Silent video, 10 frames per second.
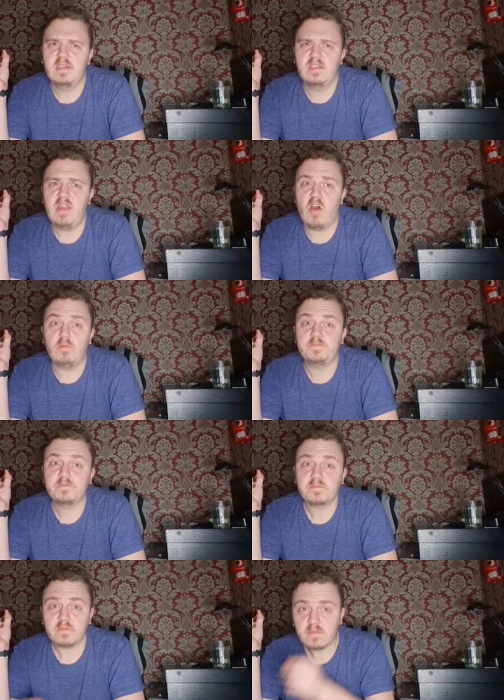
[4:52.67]
now
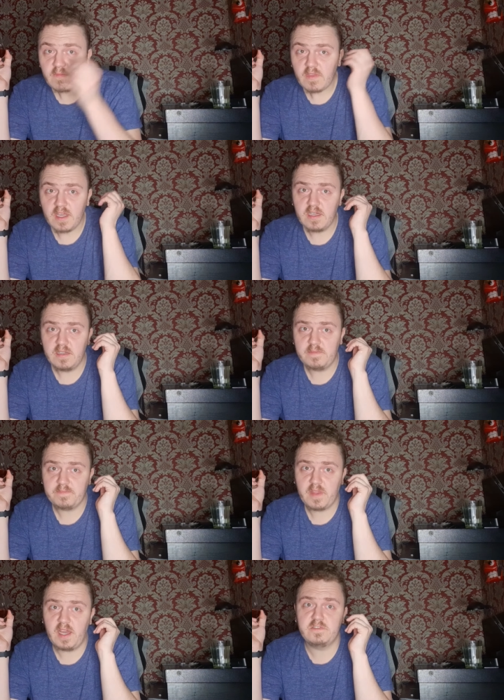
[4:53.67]

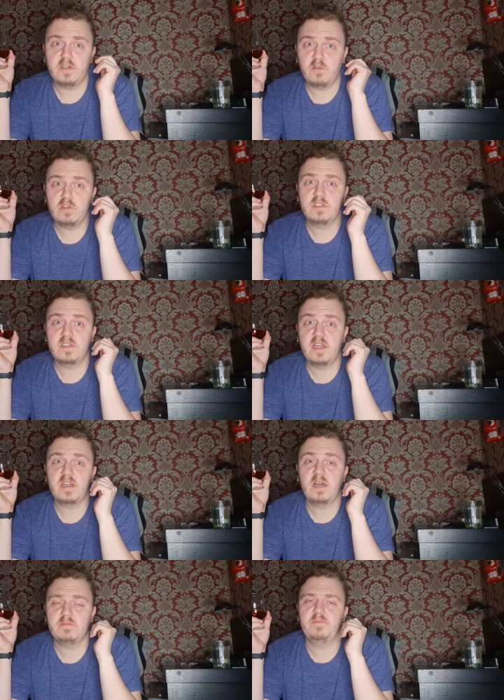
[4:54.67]
afterwards there
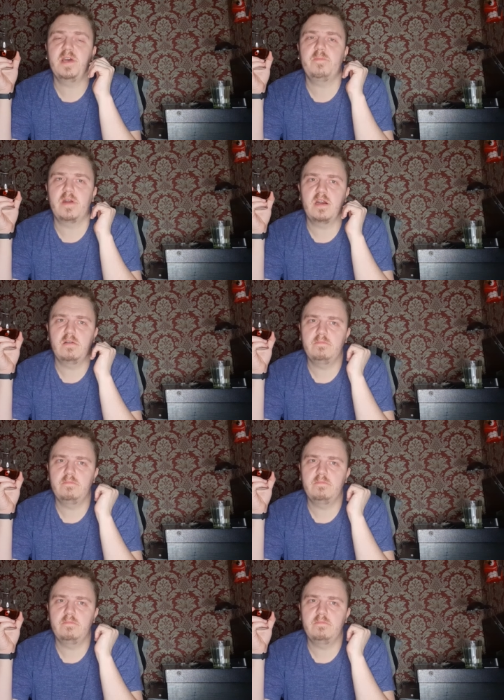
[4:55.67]
comes a pepper